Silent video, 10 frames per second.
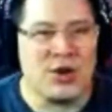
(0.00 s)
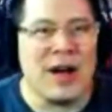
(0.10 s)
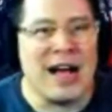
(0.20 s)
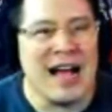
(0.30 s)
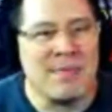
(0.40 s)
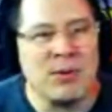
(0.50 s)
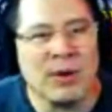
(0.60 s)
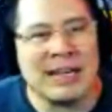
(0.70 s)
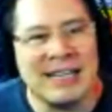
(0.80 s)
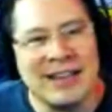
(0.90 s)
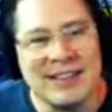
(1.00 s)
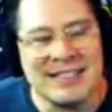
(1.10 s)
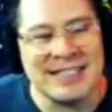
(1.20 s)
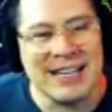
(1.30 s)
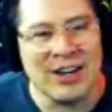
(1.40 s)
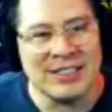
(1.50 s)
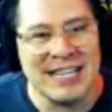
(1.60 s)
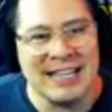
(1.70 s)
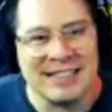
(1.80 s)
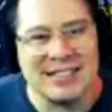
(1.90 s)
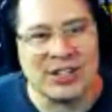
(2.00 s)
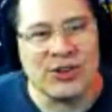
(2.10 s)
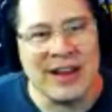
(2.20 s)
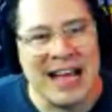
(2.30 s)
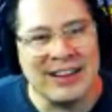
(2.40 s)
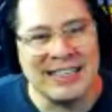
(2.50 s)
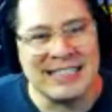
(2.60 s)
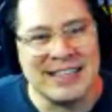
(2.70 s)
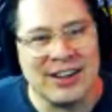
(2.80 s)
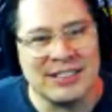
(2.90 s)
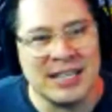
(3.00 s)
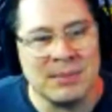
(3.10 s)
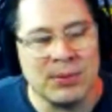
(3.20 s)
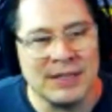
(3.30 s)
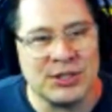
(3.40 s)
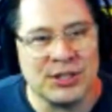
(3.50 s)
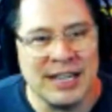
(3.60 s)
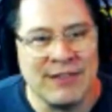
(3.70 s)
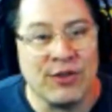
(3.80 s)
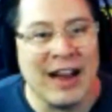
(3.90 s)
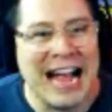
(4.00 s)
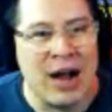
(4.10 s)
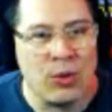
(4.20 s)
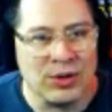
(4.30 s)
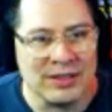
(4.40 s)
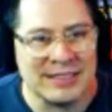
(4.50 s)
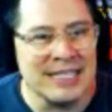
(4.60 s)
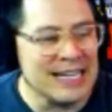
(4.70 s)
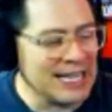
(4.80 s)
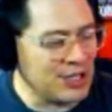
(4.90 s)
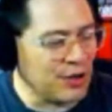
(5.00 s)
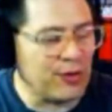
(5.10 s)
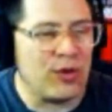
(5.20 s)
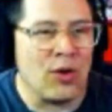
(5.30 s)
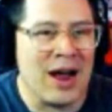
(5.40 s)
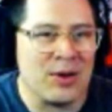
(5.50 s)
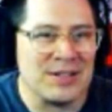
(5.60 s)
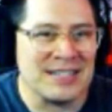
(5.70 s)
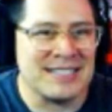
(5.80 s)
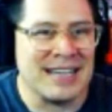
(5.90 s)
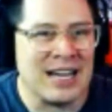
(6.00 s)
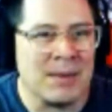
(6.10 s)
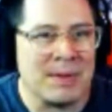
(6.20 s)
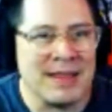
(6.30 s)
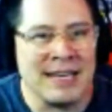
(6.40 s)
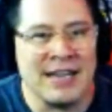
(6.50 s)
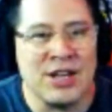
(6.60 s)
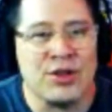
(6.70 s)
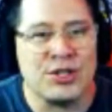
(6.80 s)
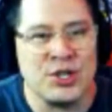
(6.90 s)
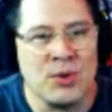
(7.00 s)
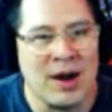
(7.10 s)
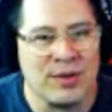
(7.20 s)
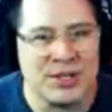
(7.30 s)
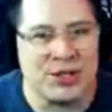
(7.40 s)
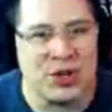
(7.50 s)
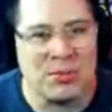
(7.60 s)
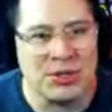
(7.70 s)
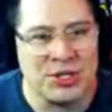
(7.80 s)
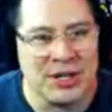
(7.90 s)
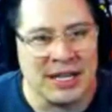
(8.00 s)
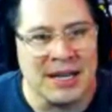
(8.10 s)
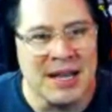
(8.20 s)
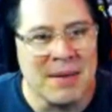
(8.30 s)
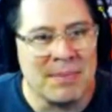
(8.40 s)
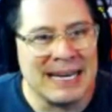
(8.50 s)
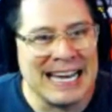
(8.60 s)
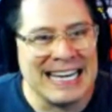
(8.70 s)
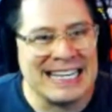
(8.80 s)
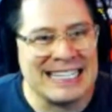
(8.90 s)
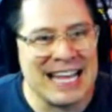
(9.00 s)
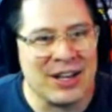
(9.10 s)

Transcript: So I've been working on this CR10. It's a Creality CR10 printer for hours. It took 4 hours to set up and then another 2 hours of troubleshooting. But I need to